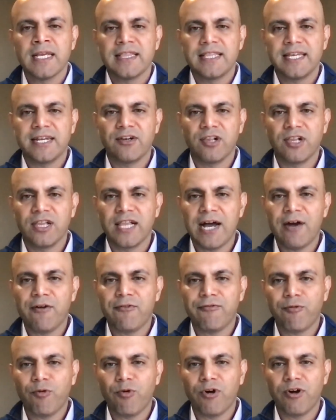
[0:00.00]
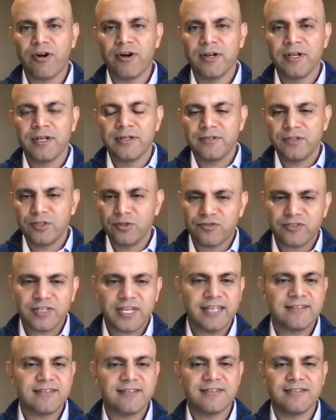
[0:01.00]
that allow for use
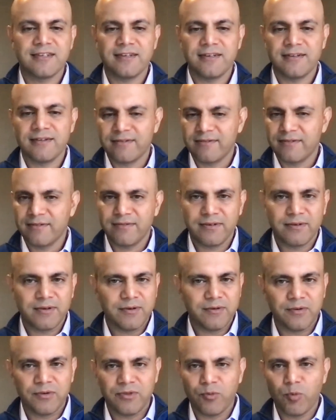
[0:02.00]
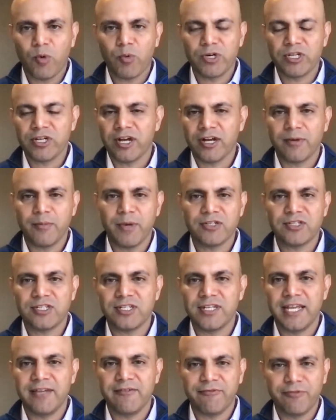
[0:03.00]
cases in what we're talking about
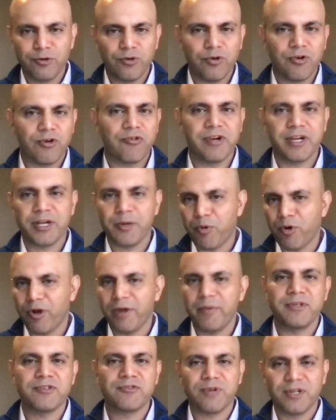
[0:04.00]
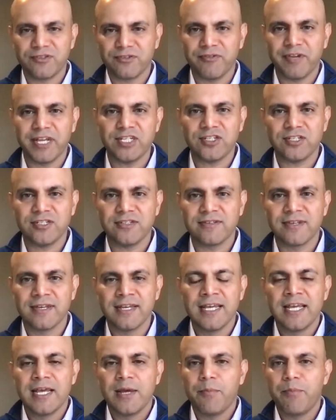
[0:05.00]
today, food ordering, appointments, reservations.
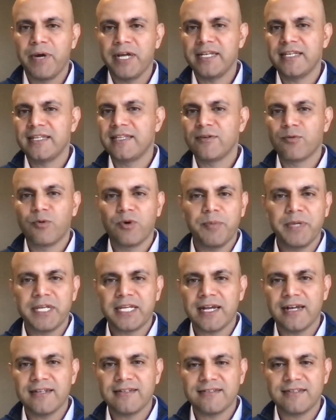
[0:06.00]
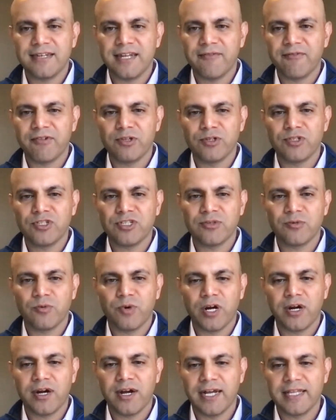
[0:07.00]
But there will be constant evolution
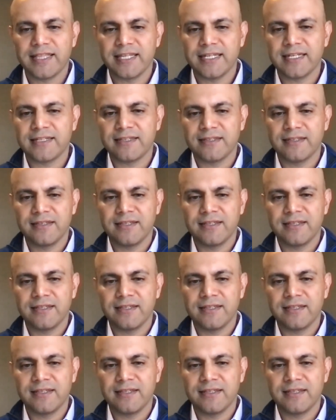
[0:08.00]
where I think,